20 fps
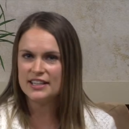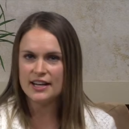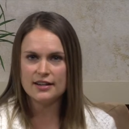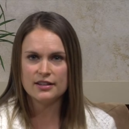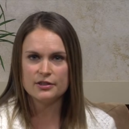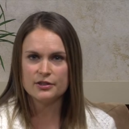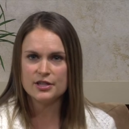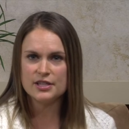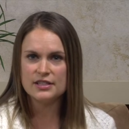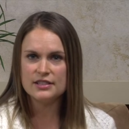
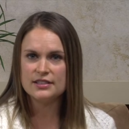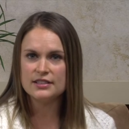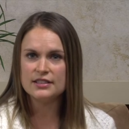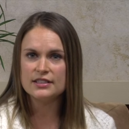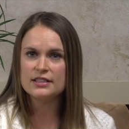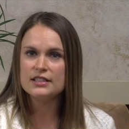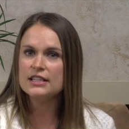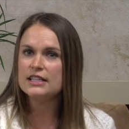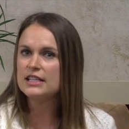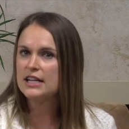calories
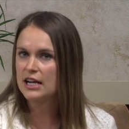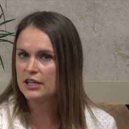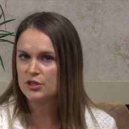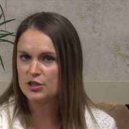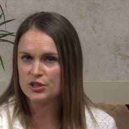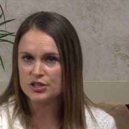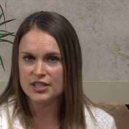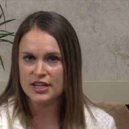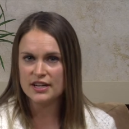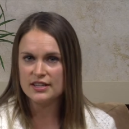and
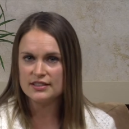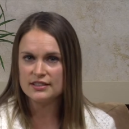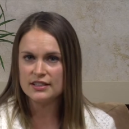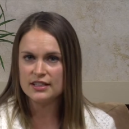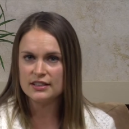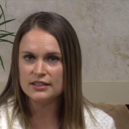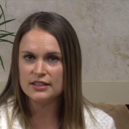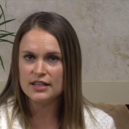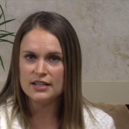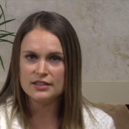
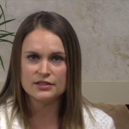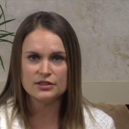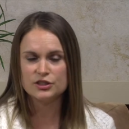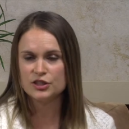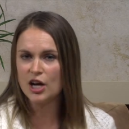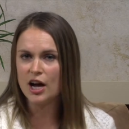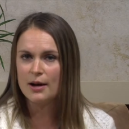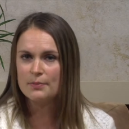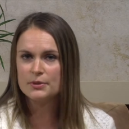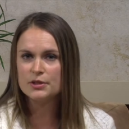exercising as their
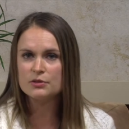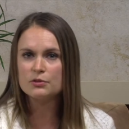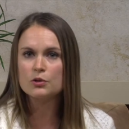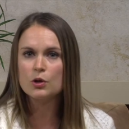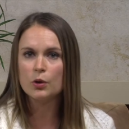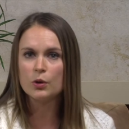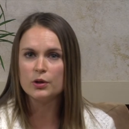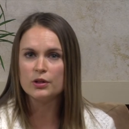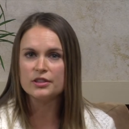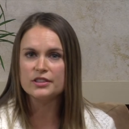top two
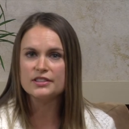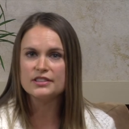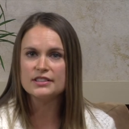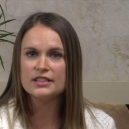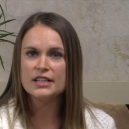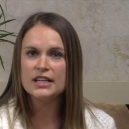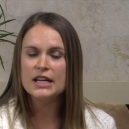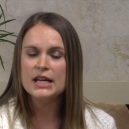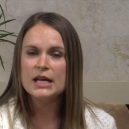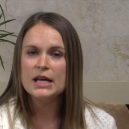goals,
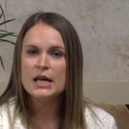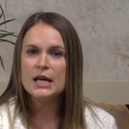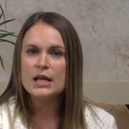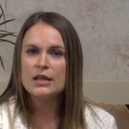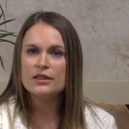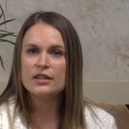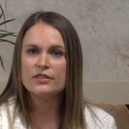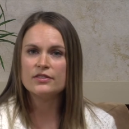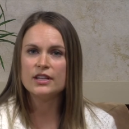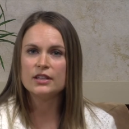
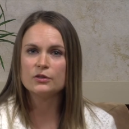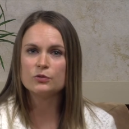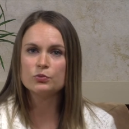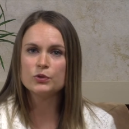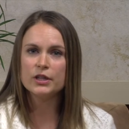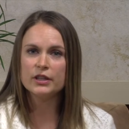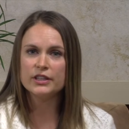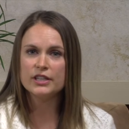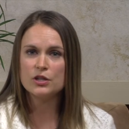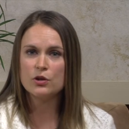that they're
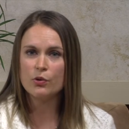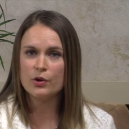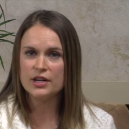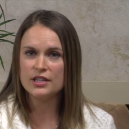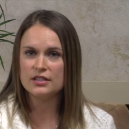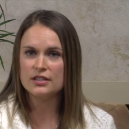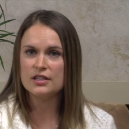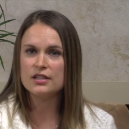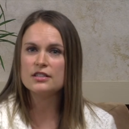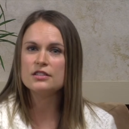really
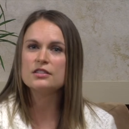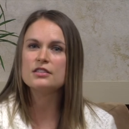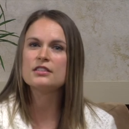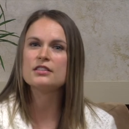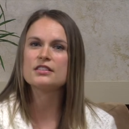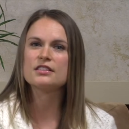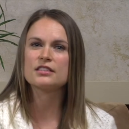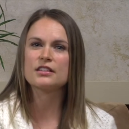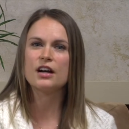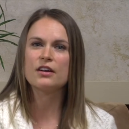going to
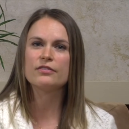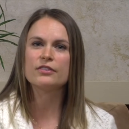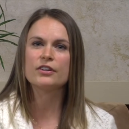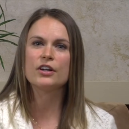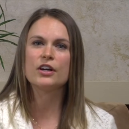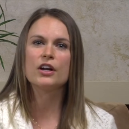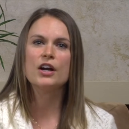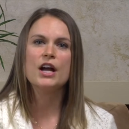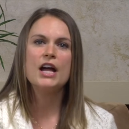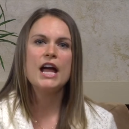
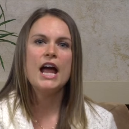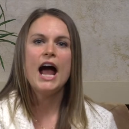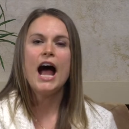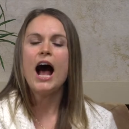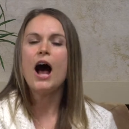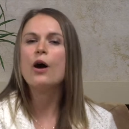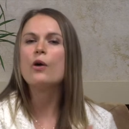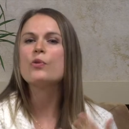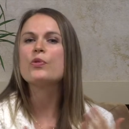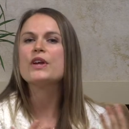discover
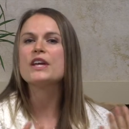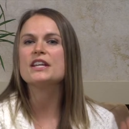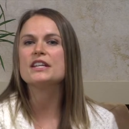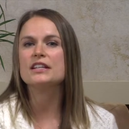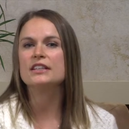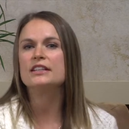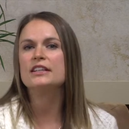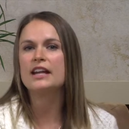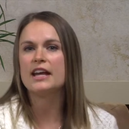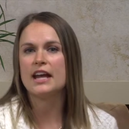how they
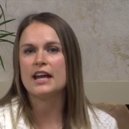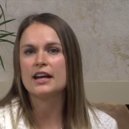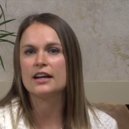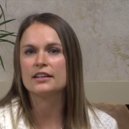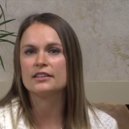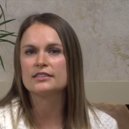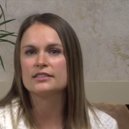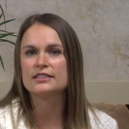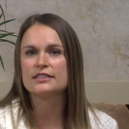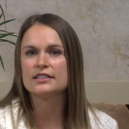can
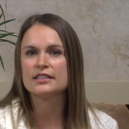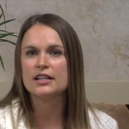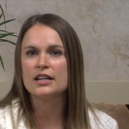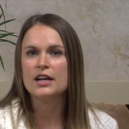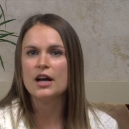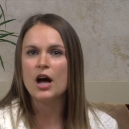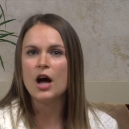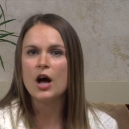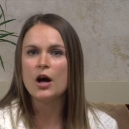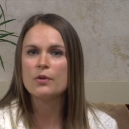enhance
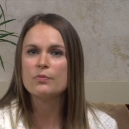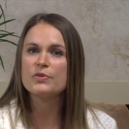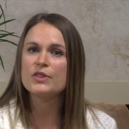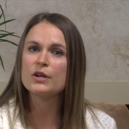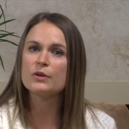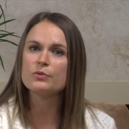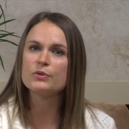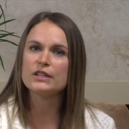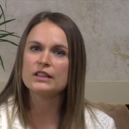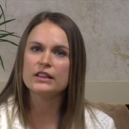um,
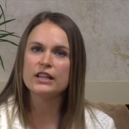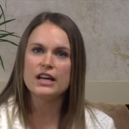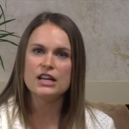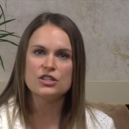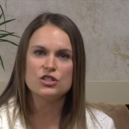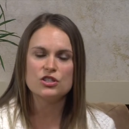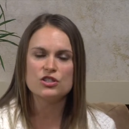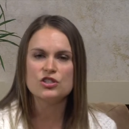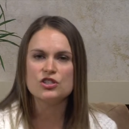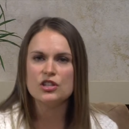their
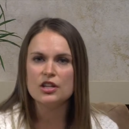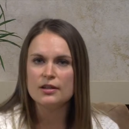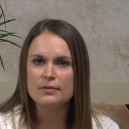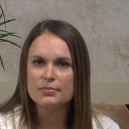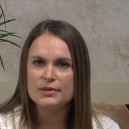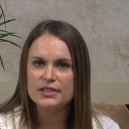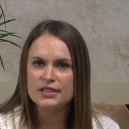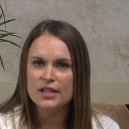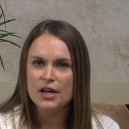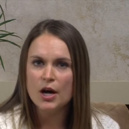relationships
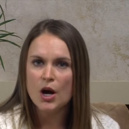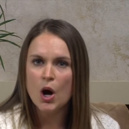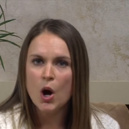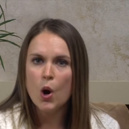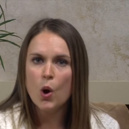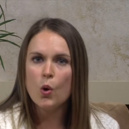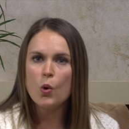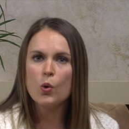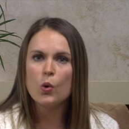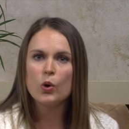
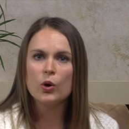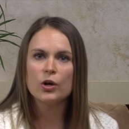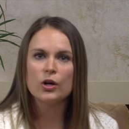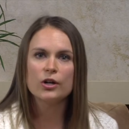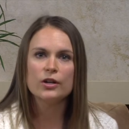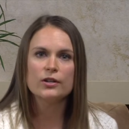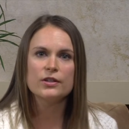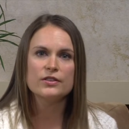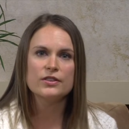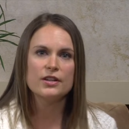
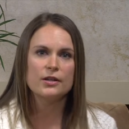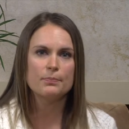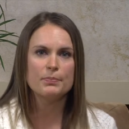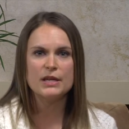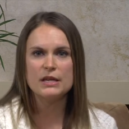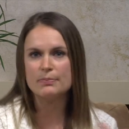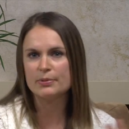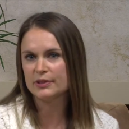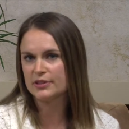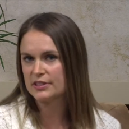or their
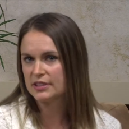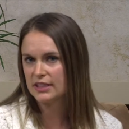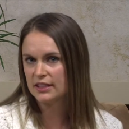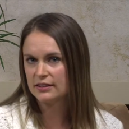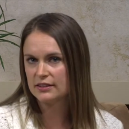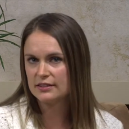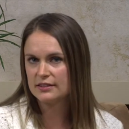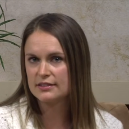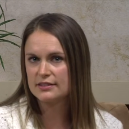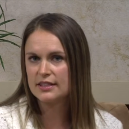people
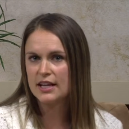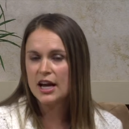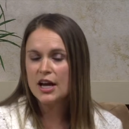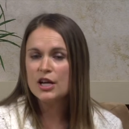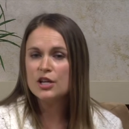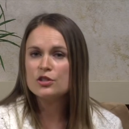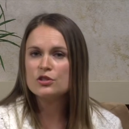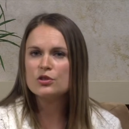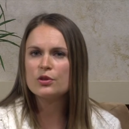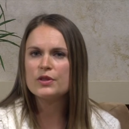skills.
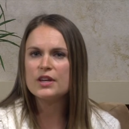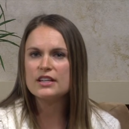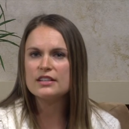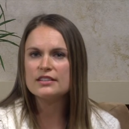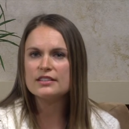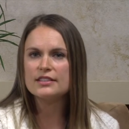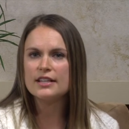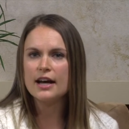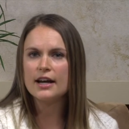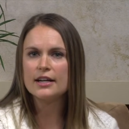So they
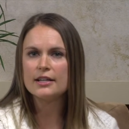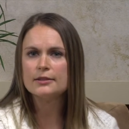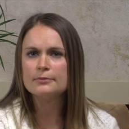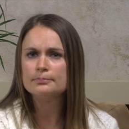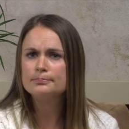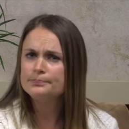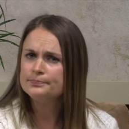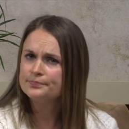decide,